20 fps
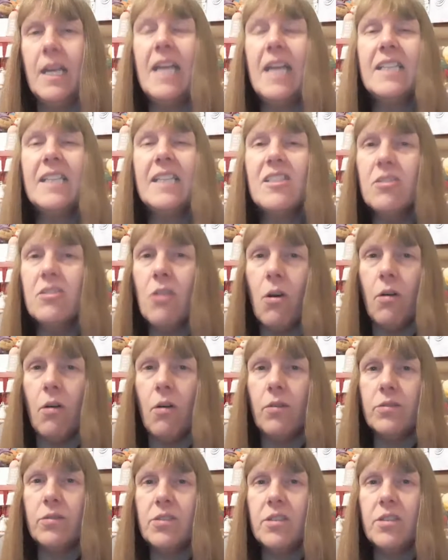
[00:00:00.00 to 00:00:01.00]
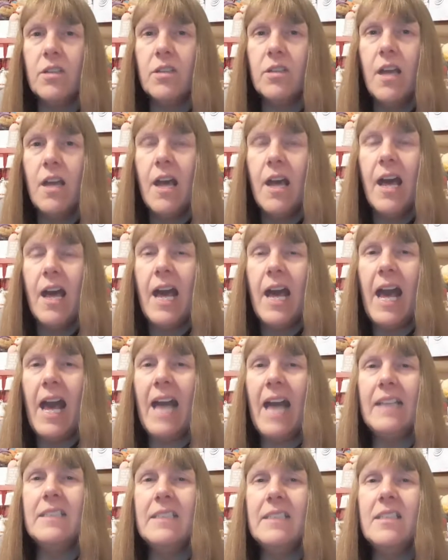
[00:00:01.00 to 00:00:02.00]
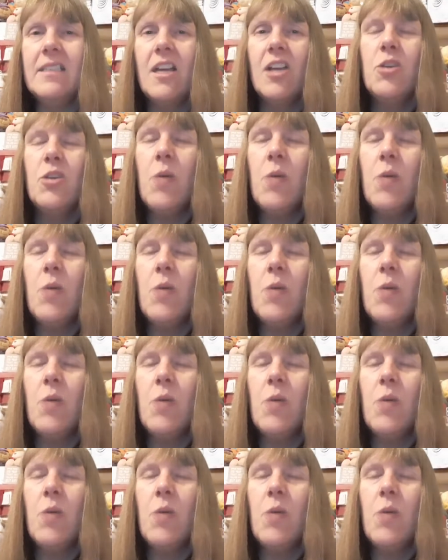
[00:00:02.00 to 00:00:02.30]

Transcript: It's not. And